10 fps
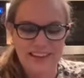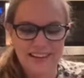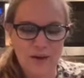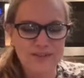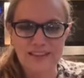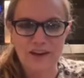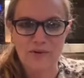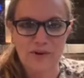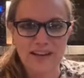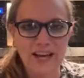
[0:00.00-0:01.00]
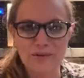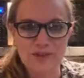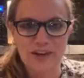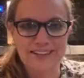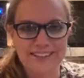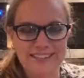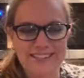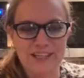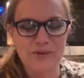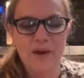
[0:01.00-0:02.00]
I always say that wrong. Hello, Jonna. Good to see
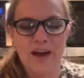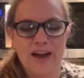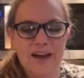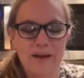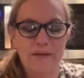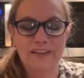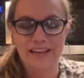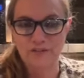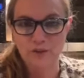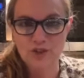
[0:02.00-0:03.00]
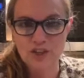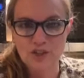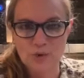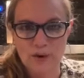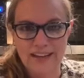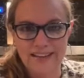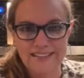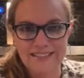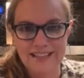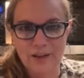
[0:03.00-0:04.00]
you. Again, if you're just joining us,
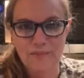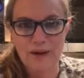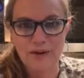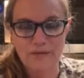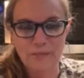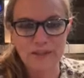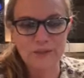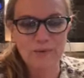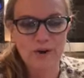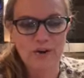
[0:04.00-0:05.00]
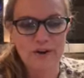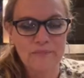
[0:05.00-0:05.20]
hello, Mary from Pittsburgh.